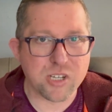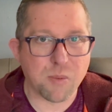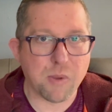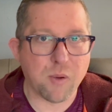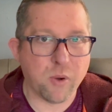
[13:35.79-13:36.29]

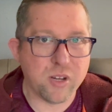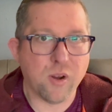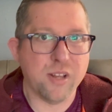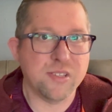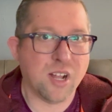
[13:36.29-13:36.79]
my window
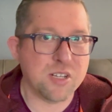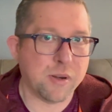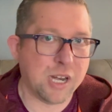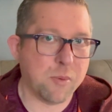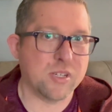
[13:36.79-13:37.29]
and touch my
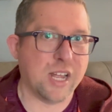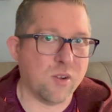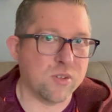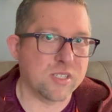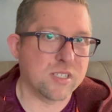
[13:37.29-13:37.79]
neighbor's
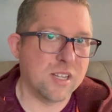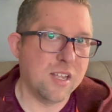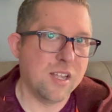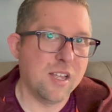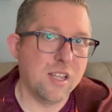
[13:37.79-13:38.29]
house.
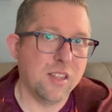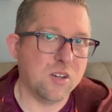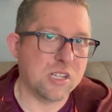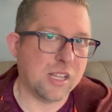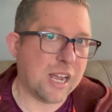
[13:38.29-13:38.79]

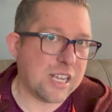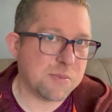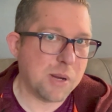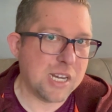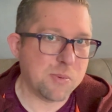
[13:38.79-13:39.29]
There's a lot of
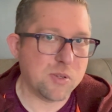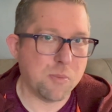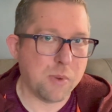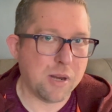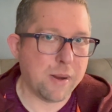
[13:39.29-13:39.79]
space
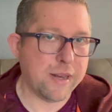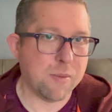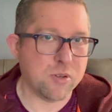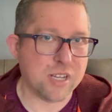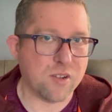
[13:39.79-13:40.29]
between me and my
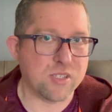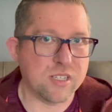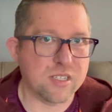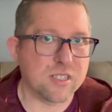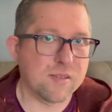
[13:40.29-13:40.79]
neighbor's
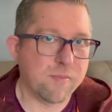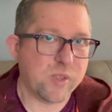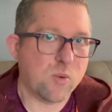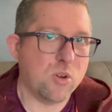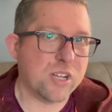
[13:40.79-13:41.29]
houses,
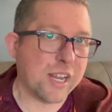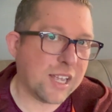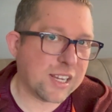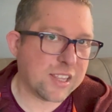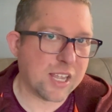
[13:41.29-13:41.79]
which I
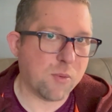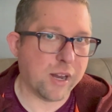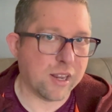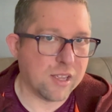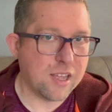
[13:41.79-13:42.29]
like it that
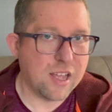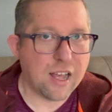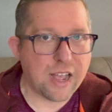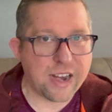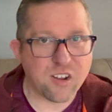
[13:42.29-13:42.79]
way.
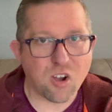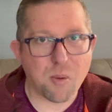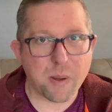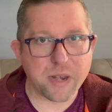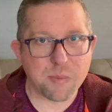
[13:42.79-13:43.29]
I know all
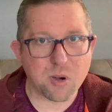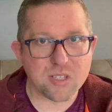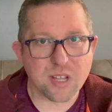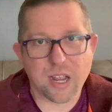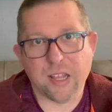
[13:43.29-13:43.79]
my
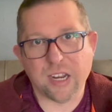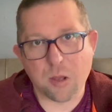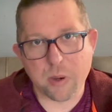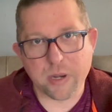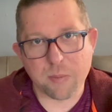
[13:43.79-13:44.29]
neighbors, I like
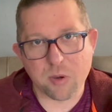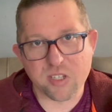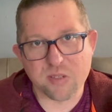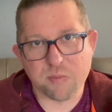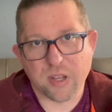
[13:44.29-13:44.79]
all my
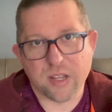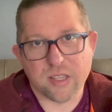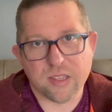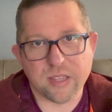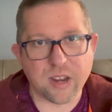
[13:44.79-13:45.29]
neighbors,
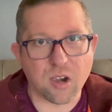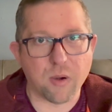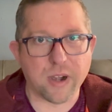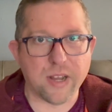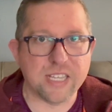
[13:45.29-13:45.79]
but they aren't
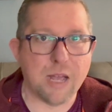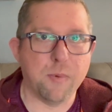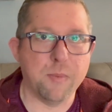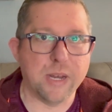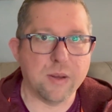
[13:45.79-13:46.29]
right on top
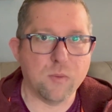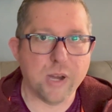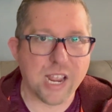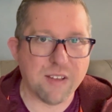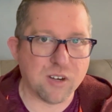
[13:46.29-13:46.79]
of me.
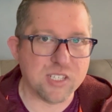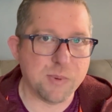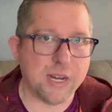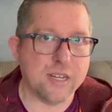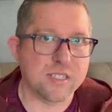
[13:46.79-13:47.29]
We have our
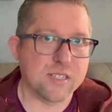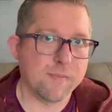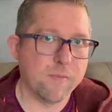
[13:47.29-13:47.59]
space.